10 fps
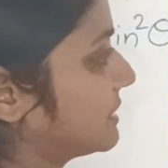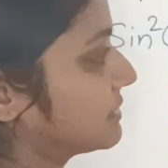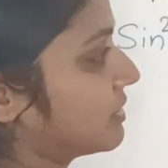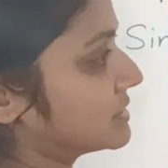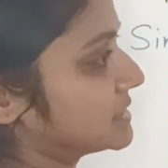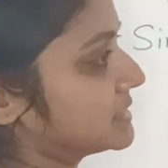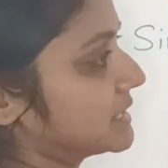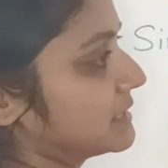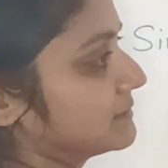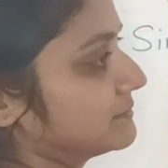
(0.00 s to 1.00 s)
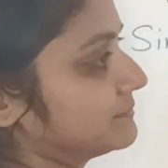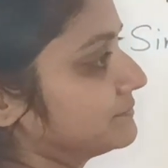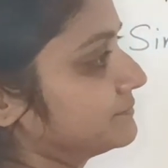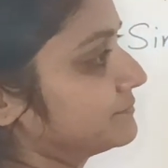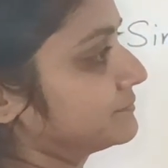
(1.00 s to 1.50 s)
one cos theta.
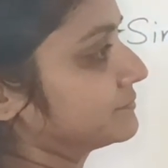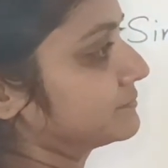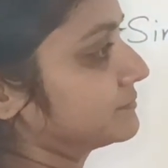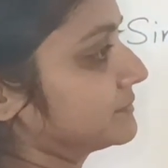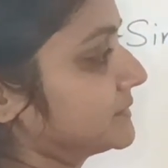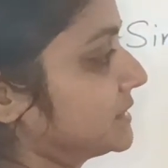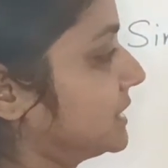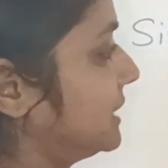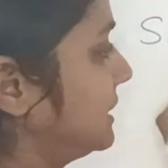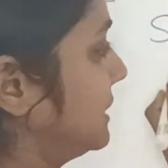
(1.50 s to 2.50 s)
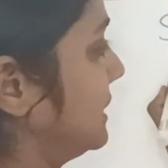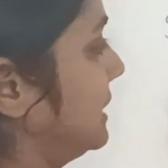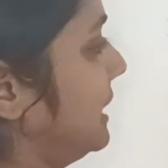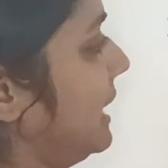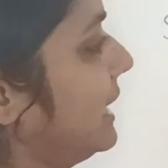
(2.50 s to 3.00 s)
Okay?
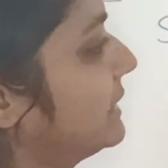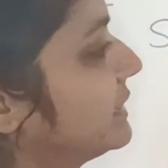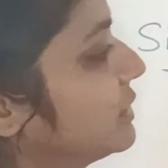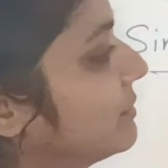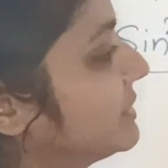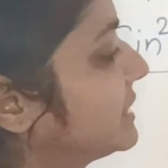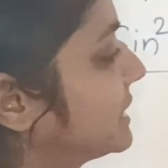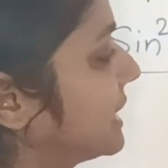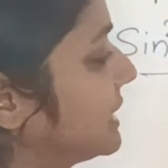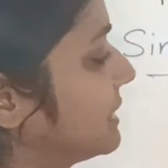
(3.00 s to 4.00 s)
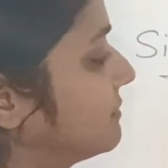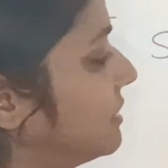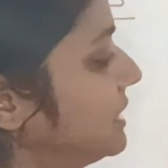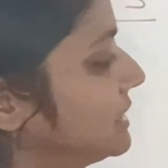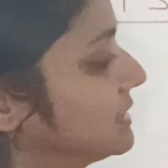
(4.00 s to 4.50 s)
And denominator I have
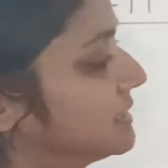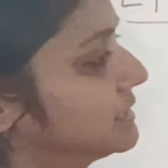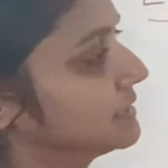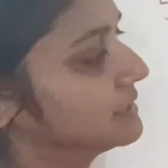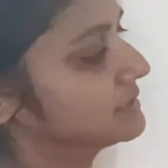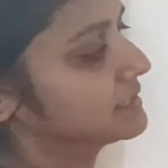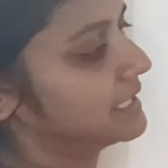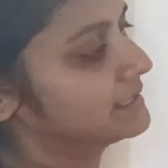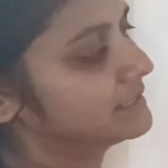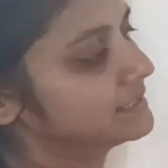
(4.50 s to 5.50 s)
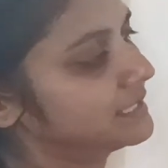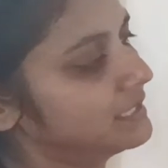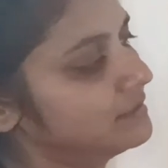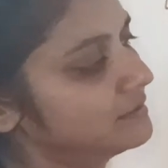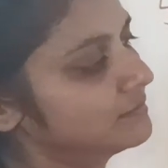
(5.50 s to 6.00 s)
what? Sin
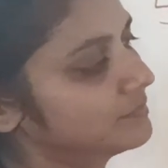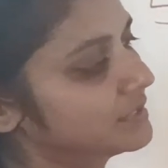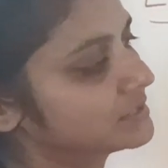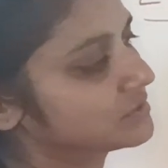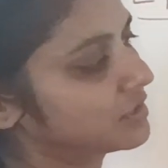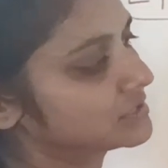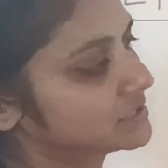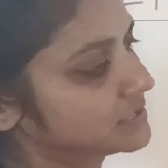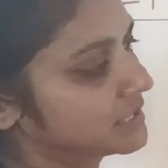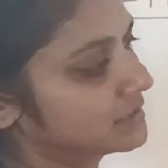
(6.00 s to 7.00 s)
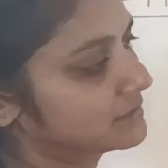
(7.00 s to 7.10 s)
theta plus cos theta.